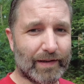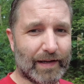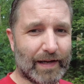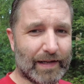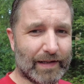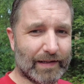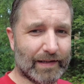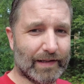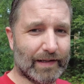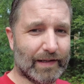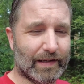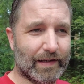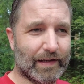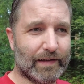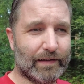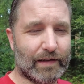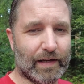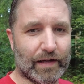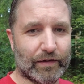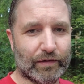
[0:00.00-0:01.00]
and
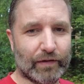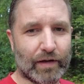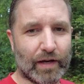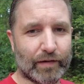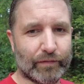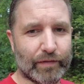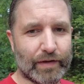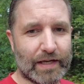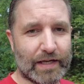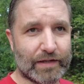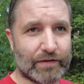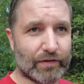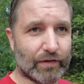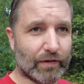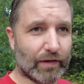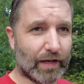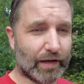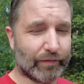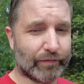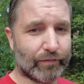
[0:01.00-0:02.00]
yeah, it's a lot of nature,
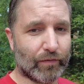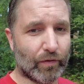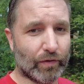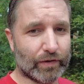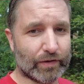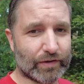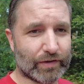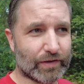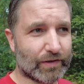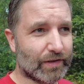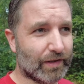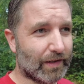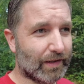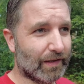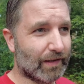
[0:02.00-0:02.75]
a lot of forests.